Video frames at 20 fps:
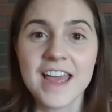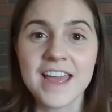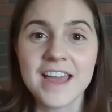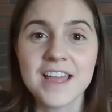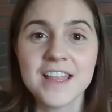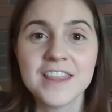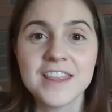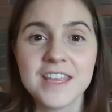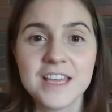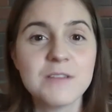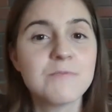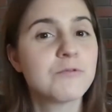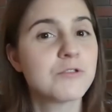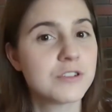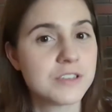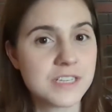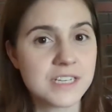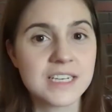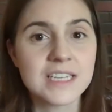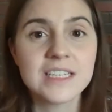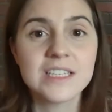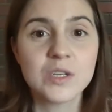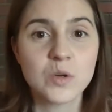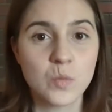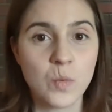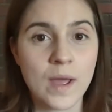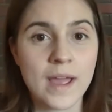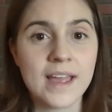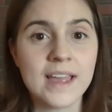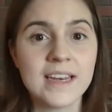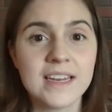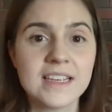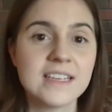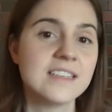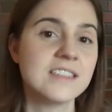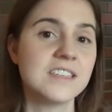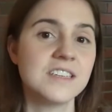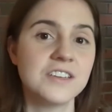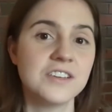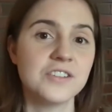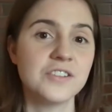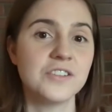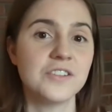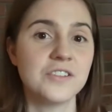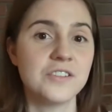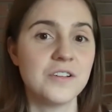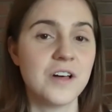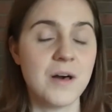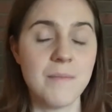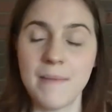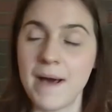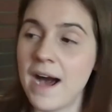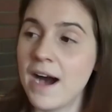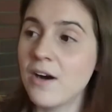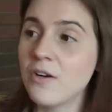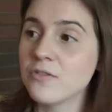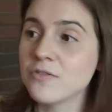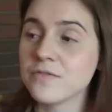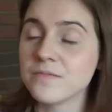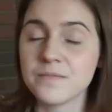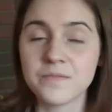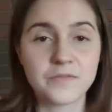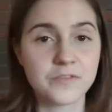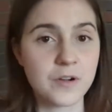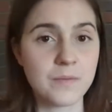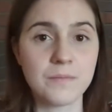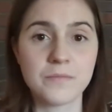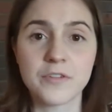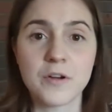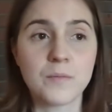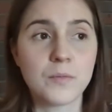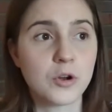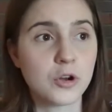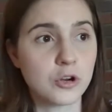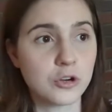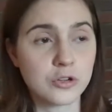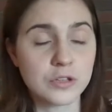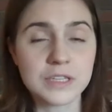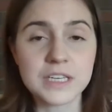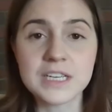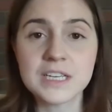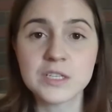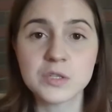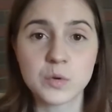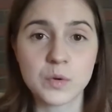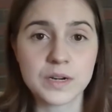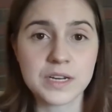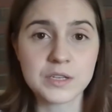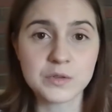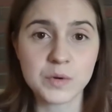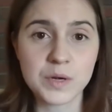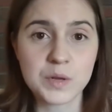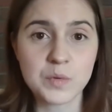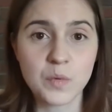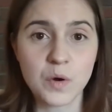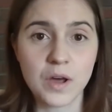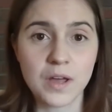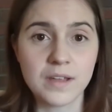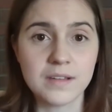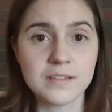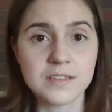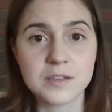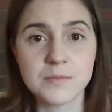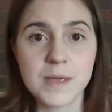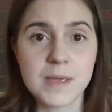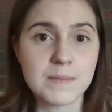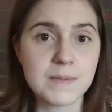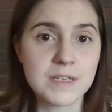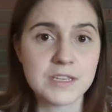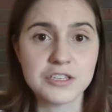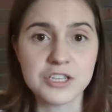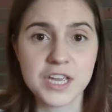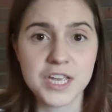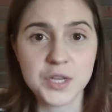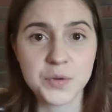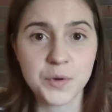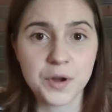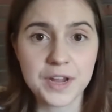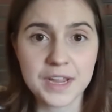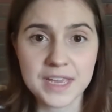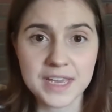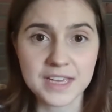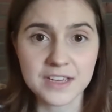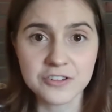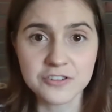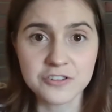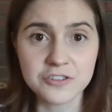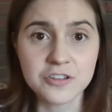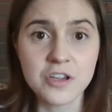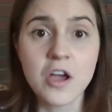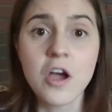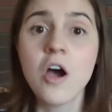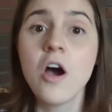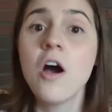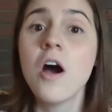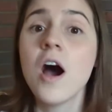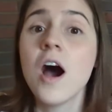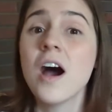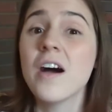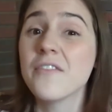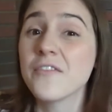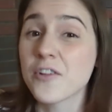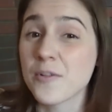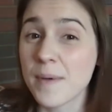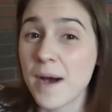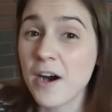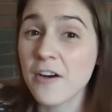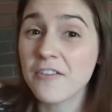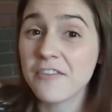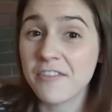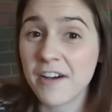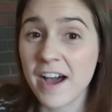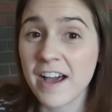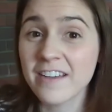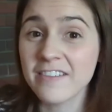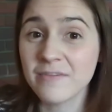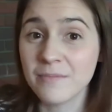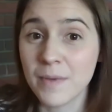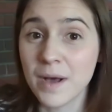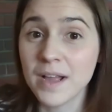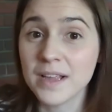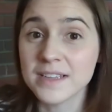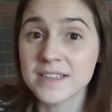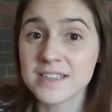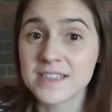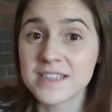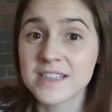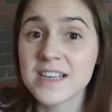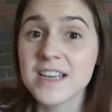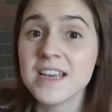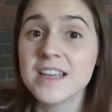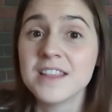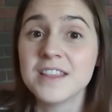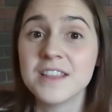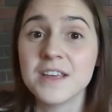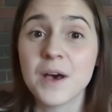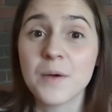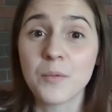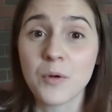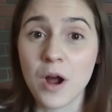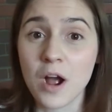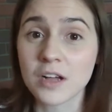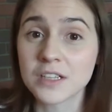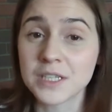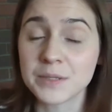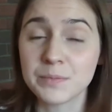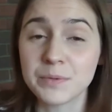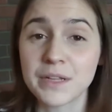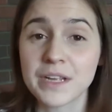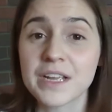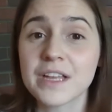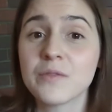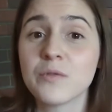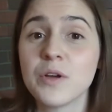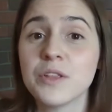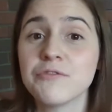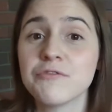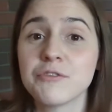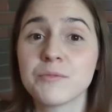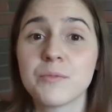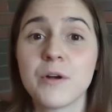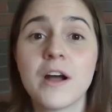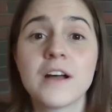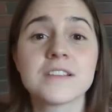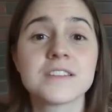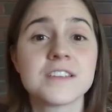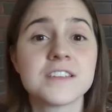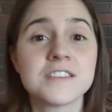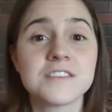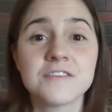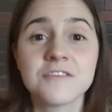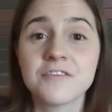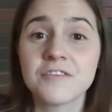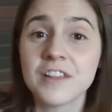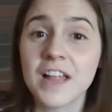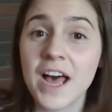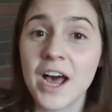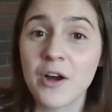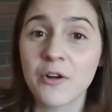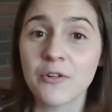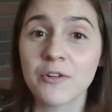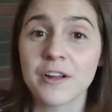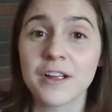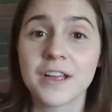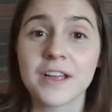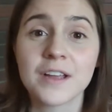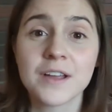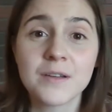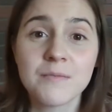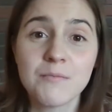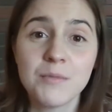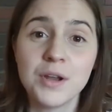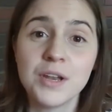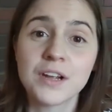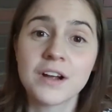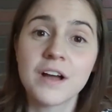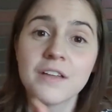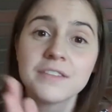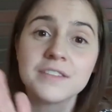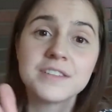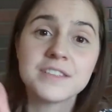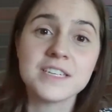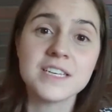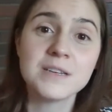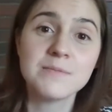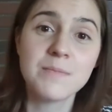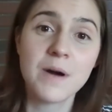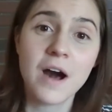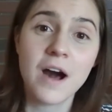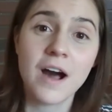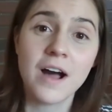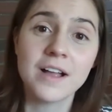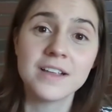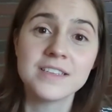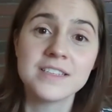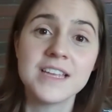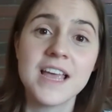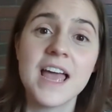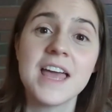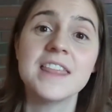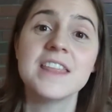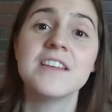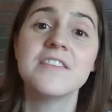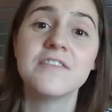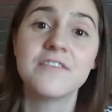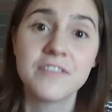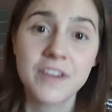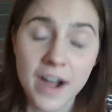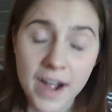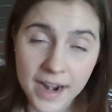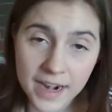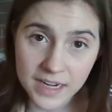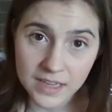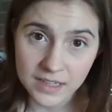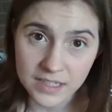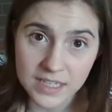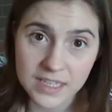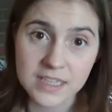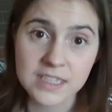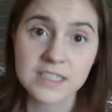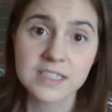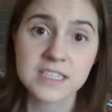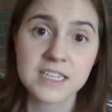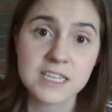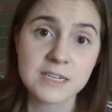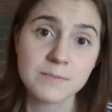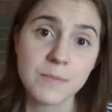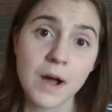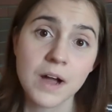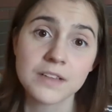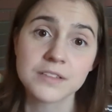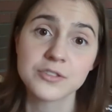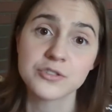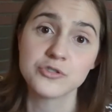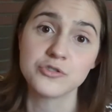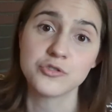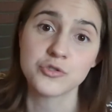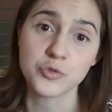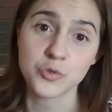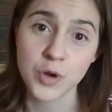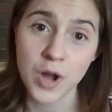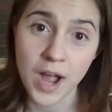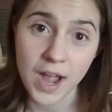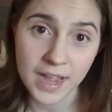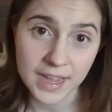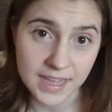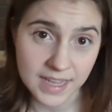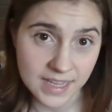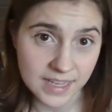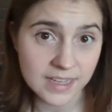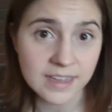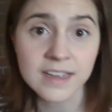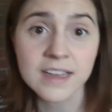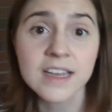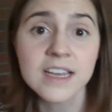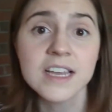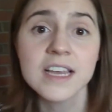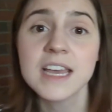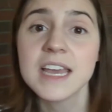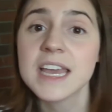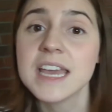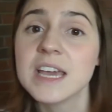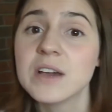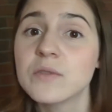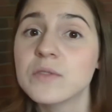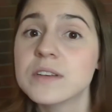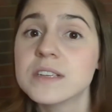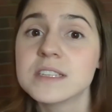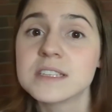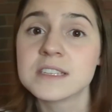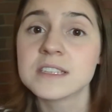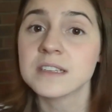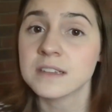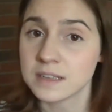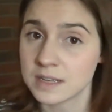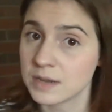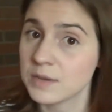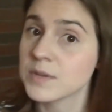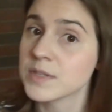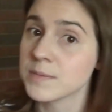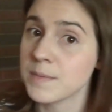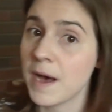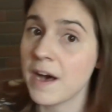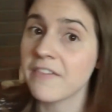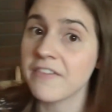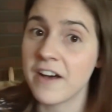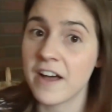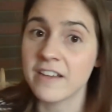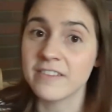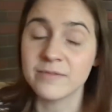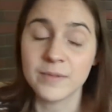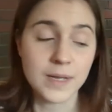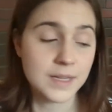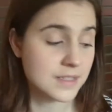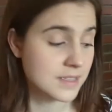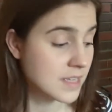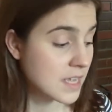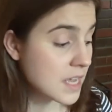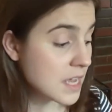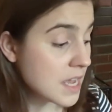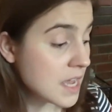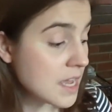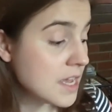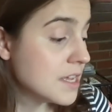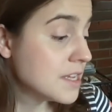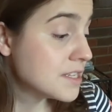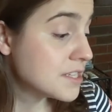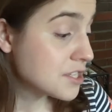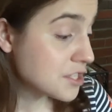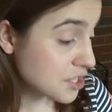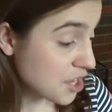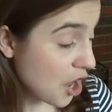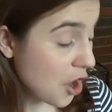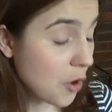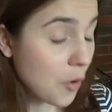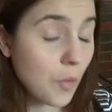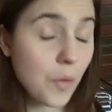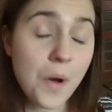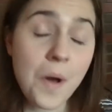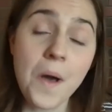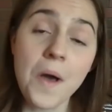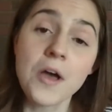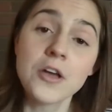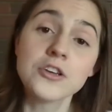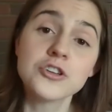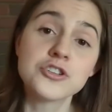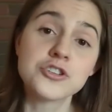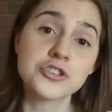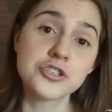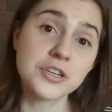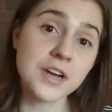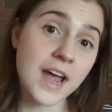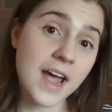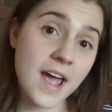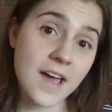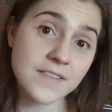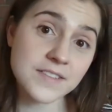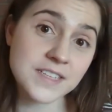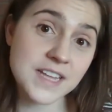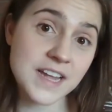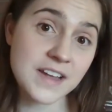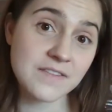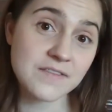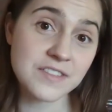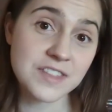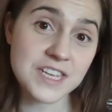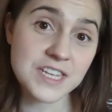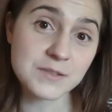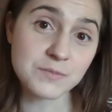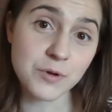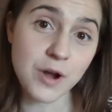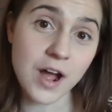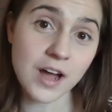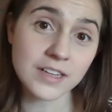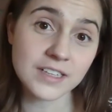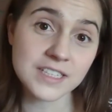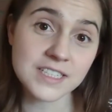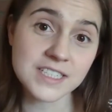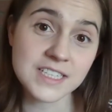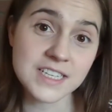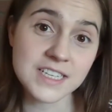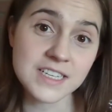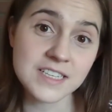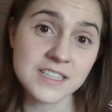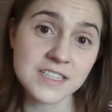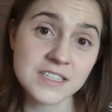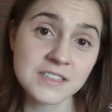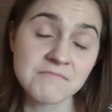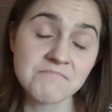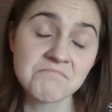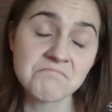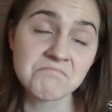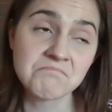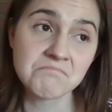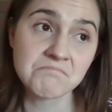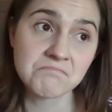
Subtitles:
And then proceeded to wait until about, from early 2021, so maybe January-ish, for about 5 months. That broccoli plant went through the process of flowering, putting on the seed pods, and then finally the seed pods drying. It was about 5 months. So should I have saved these broccoli seeds?